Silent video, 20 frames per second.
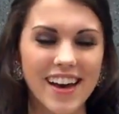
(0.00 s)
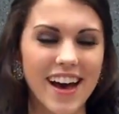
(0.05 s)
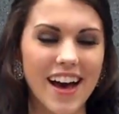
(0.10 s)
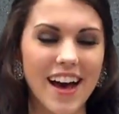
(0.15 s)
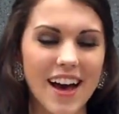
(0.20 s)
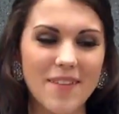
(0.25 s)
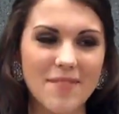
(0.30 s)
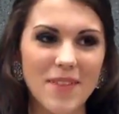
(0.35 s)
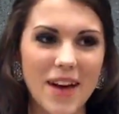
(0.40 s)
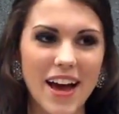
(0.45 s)

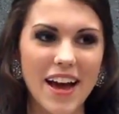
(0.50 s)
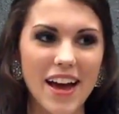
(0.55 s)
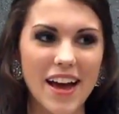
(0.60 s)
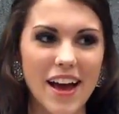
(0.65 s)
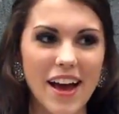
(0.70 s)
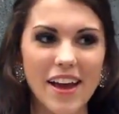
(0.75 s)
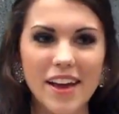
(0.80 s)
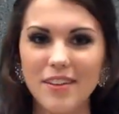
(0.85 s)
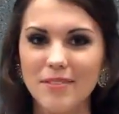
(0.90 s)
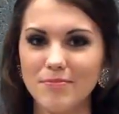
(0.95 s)
Um,
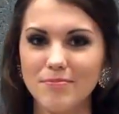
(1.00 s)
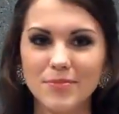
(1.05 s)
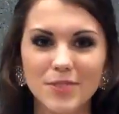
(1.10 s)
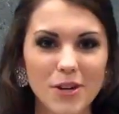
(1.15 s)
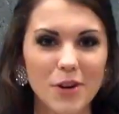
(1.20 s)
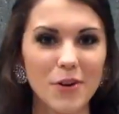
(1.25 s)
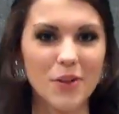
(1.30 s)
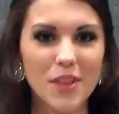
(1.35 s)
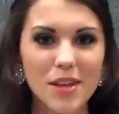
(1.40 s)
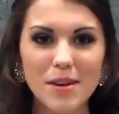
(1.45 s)
I'm
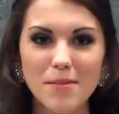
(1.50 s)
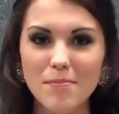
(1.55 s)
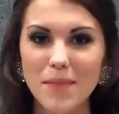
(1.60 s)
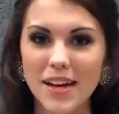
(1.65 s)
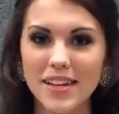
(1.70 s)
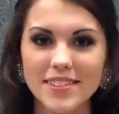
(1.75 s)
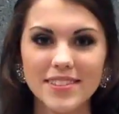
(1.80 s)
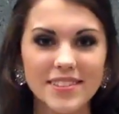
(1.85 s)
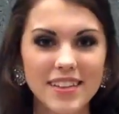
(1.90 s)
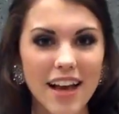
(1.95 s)
totally
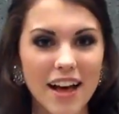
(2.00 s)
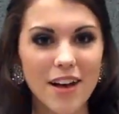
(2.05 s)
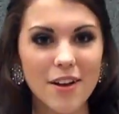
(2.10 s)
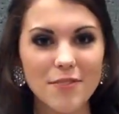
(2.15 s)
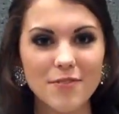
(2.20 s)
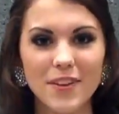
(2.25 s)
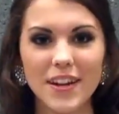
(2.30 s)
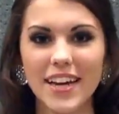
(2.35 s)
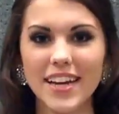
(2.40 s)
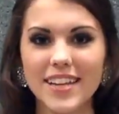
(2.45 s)

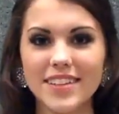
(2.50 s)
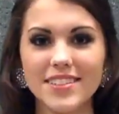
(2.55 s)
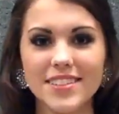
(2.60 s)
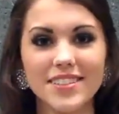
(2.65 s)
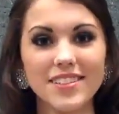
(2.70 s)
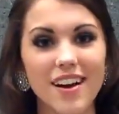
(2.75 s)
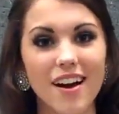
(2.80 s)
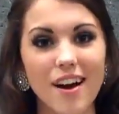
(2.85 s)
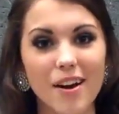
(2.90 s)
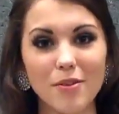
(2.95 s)
myself, and I get to
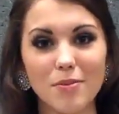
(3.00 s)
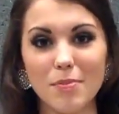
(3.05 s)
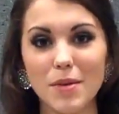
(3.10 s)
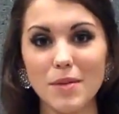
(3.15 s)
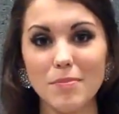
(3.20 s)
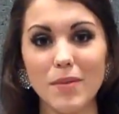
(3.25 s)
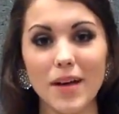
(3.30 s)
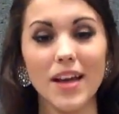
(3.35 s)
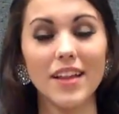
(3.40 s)
talk with people.